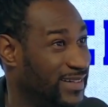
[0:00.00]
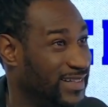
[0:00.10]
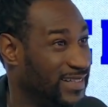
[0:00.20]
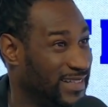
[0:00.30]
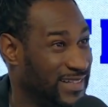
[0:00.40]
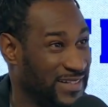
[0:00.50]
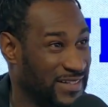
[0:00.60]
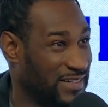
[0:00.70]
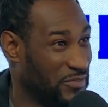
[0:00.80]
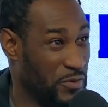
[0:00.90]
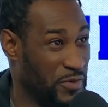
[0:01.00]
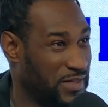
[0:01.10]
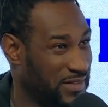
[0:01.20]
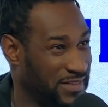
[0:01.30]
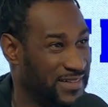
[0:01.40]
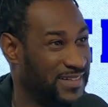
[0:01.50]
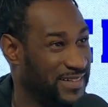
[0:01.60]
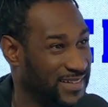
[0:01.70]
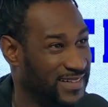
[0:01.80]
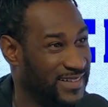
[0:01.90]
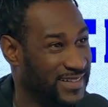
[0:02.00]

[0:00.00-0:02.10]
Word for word: in the new college. but where